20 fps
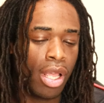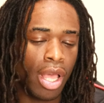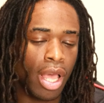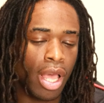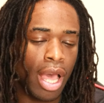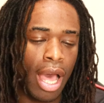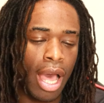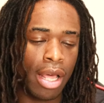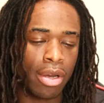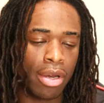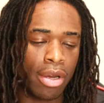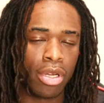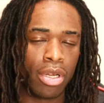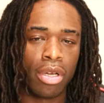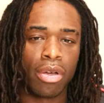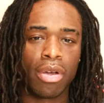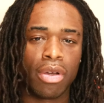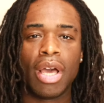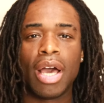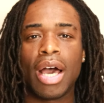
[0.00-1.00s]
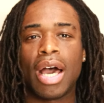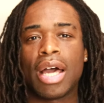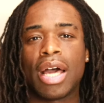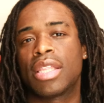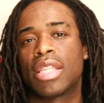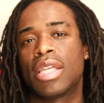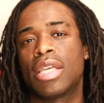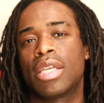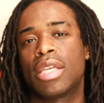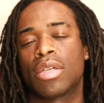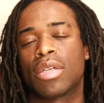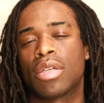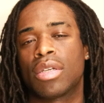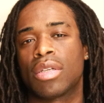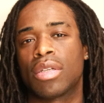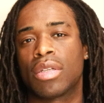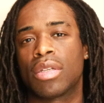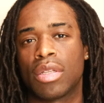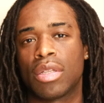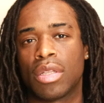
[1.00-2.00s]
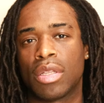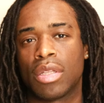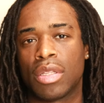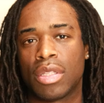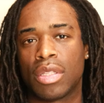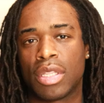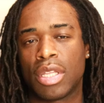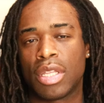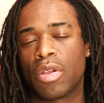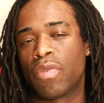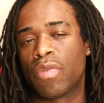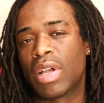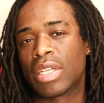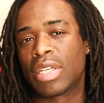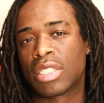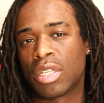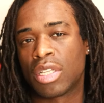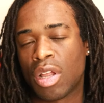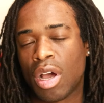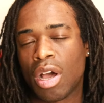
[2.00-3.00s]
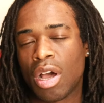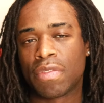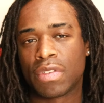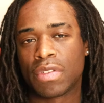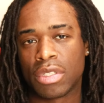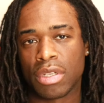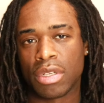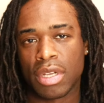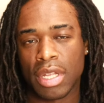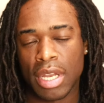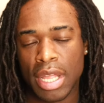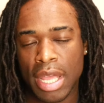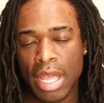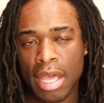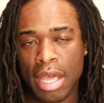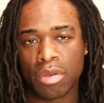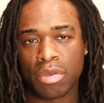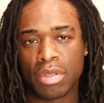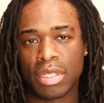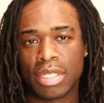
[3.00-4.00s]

I don't know. I think the arresting officer could have handled this